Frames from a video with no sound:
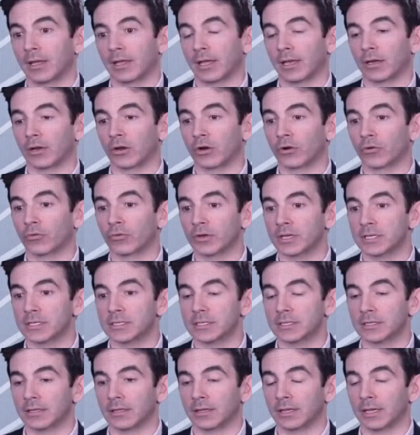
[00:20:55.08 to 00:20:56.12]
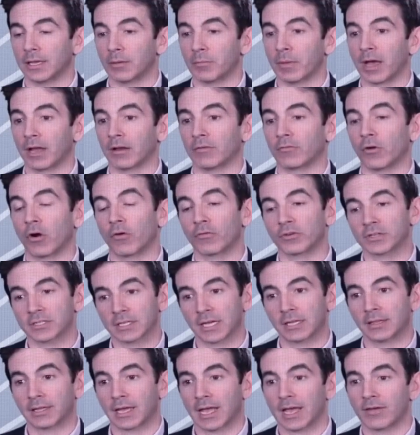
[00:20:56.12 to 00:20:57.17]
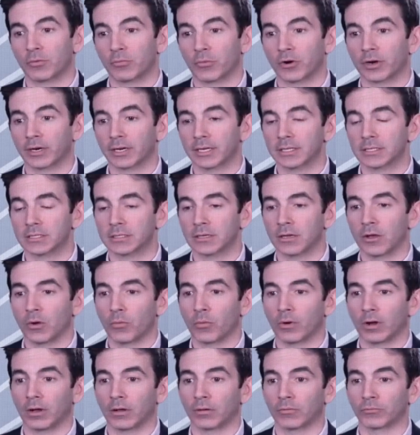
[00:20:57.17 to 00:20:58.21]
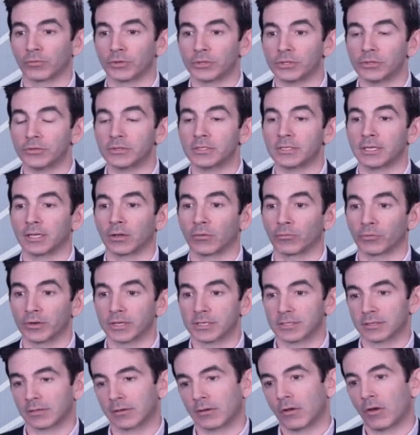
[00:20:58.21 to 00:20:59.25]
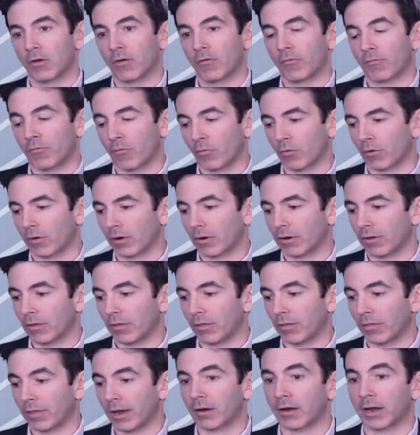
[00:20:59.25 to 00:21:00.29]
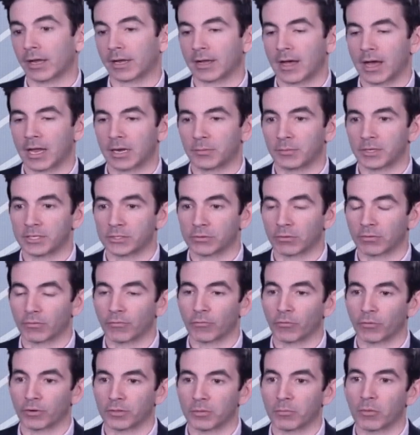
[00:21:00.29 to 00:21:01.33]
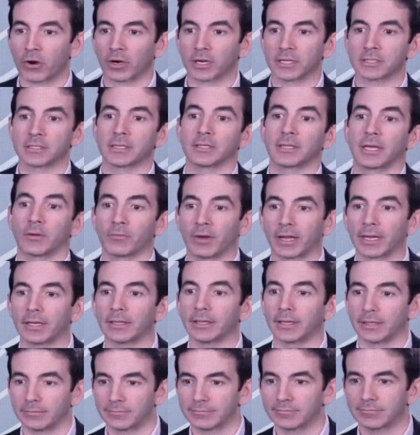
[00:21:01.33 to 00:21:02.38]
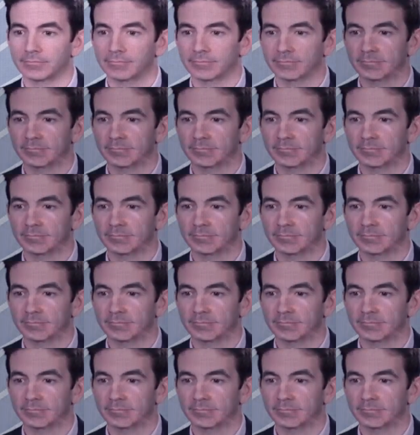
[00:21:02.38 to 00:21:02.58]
increase the amount of oversight they have in markets while reducing risk for their economies or for the markets that they regulate.